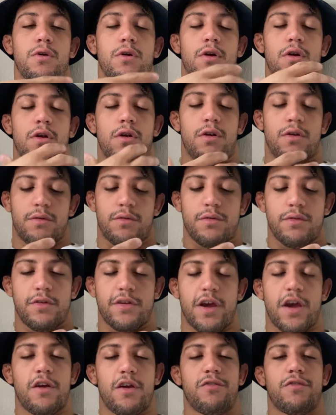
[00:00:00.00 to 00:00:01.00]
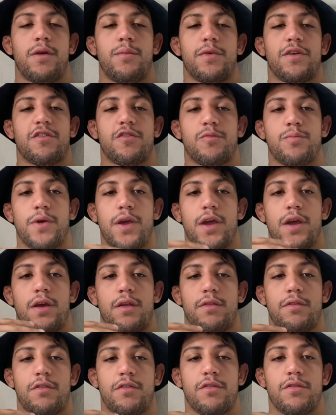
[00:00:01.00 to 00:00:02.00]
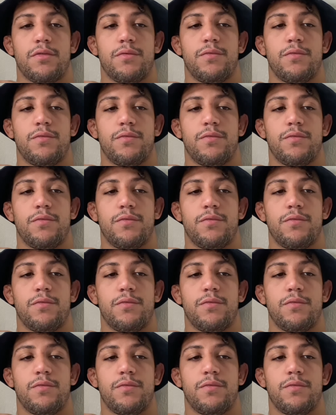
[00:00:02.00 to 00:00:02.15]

our diaphragm expands,